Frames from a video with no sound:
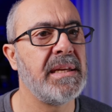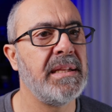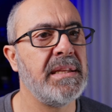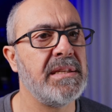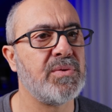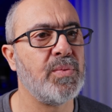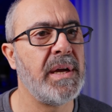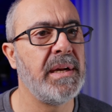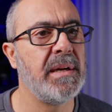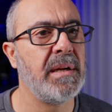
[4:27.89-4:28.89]
and this
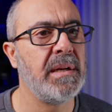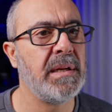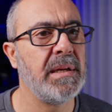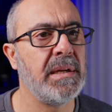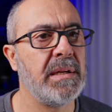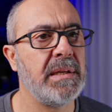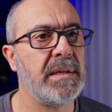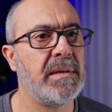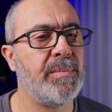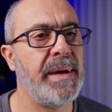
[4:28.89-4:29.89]
one a
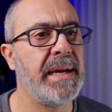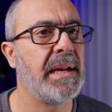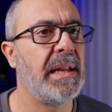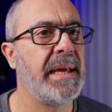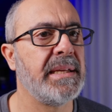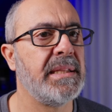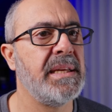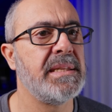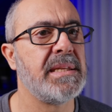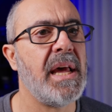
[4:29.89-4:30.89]
little back like
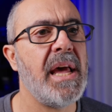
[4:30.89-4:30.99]
this.